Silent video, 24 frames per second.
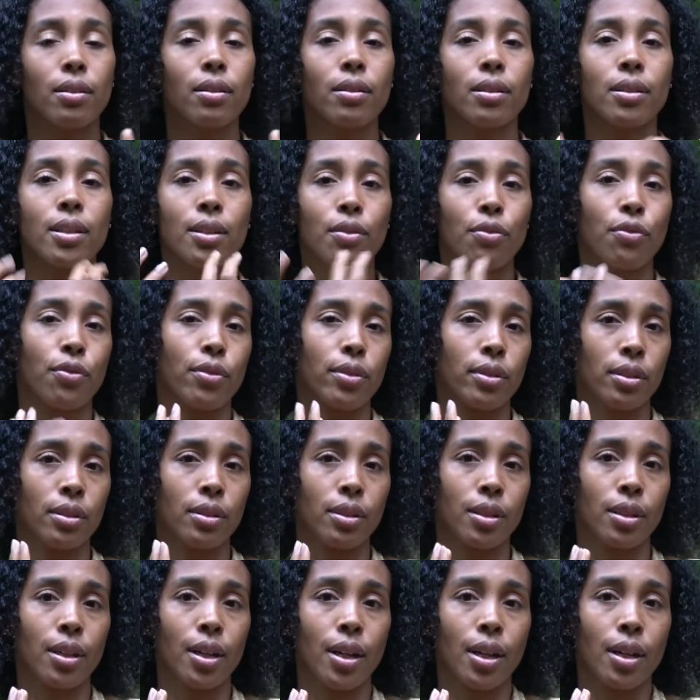different
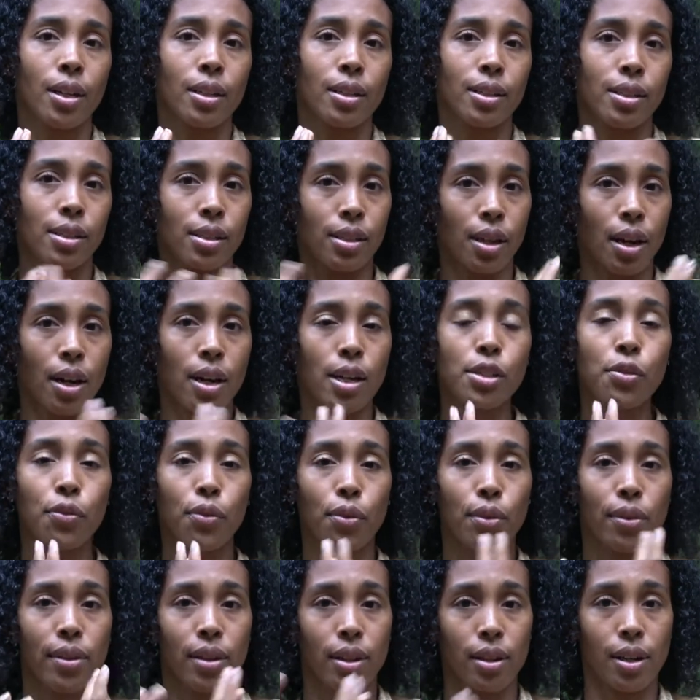desires
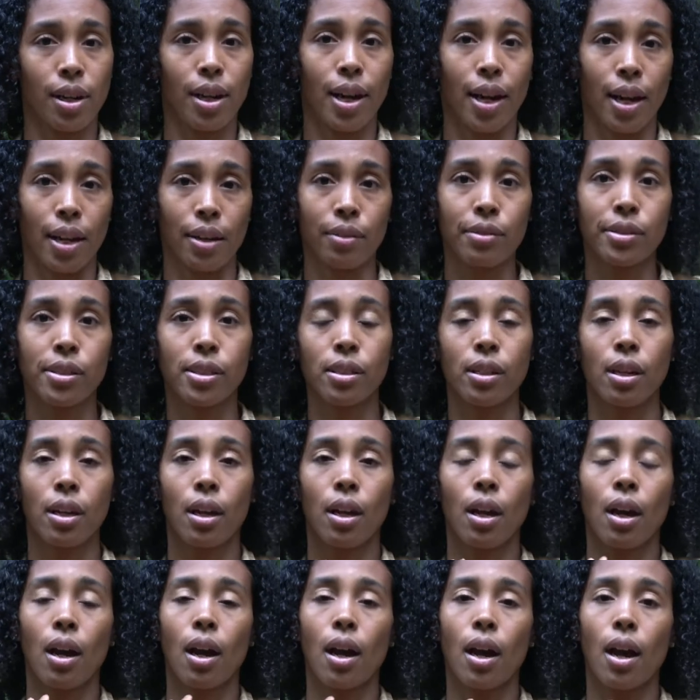for their lives,
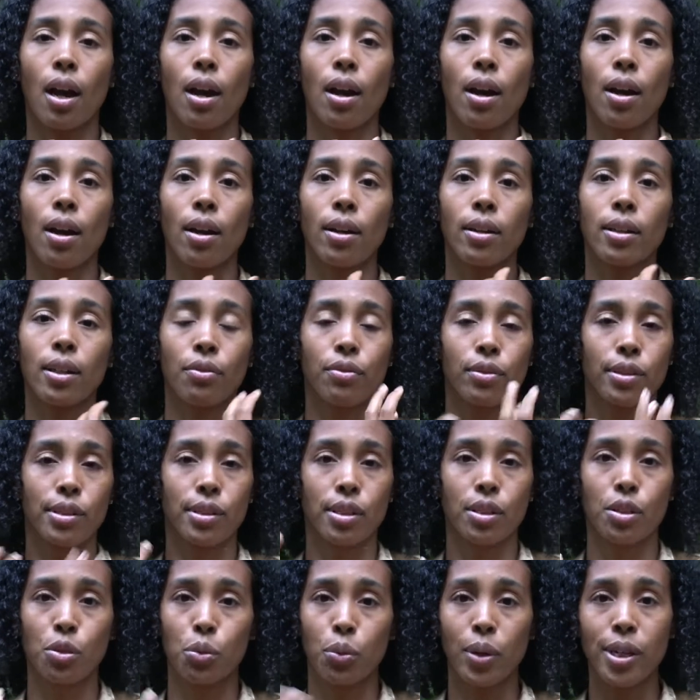different
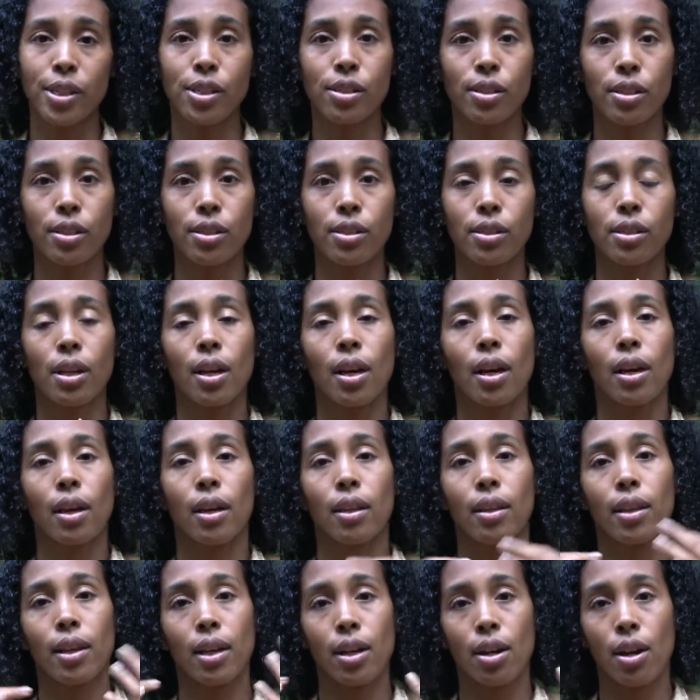situations.
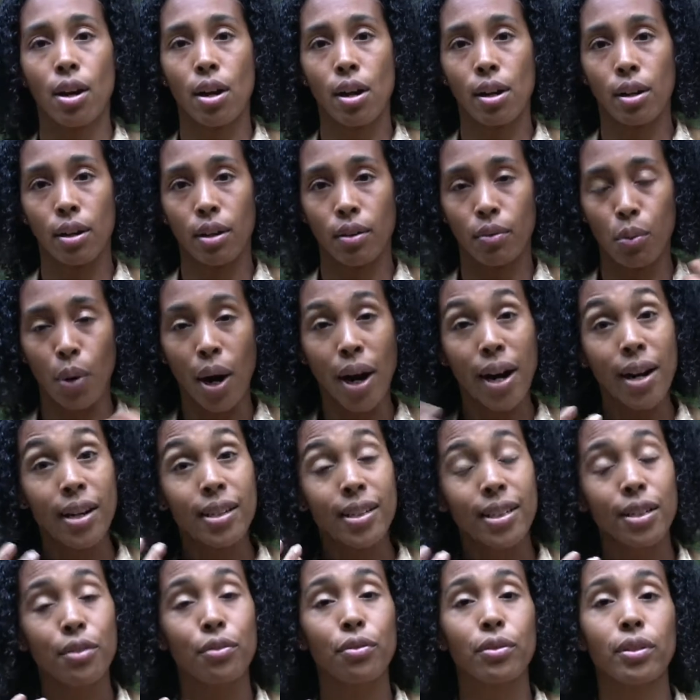They're wired
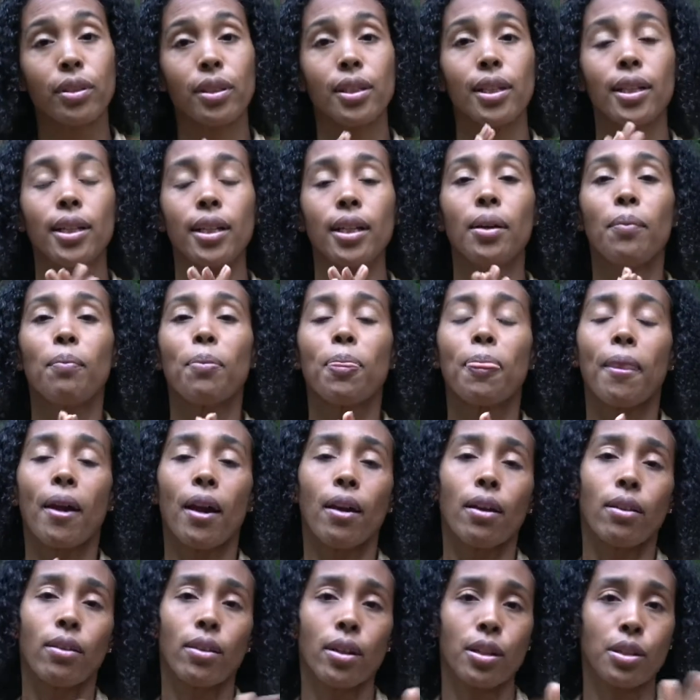differently.
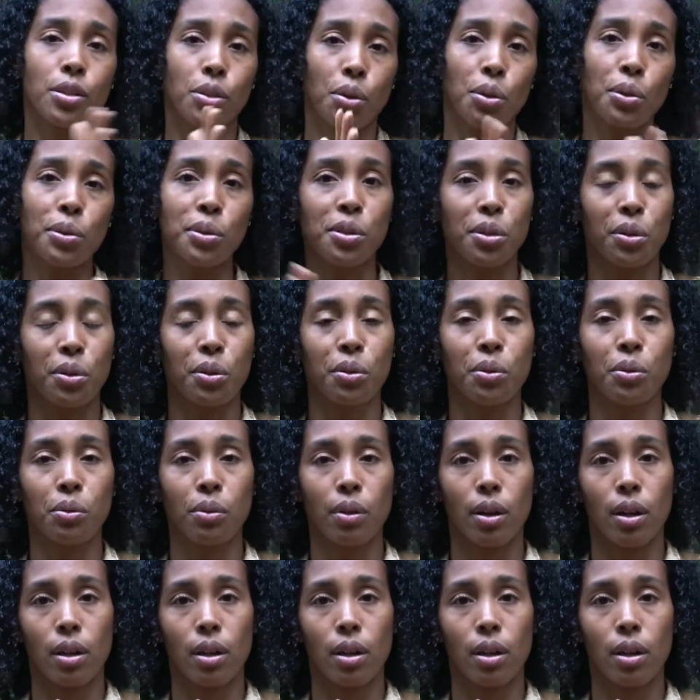There's also,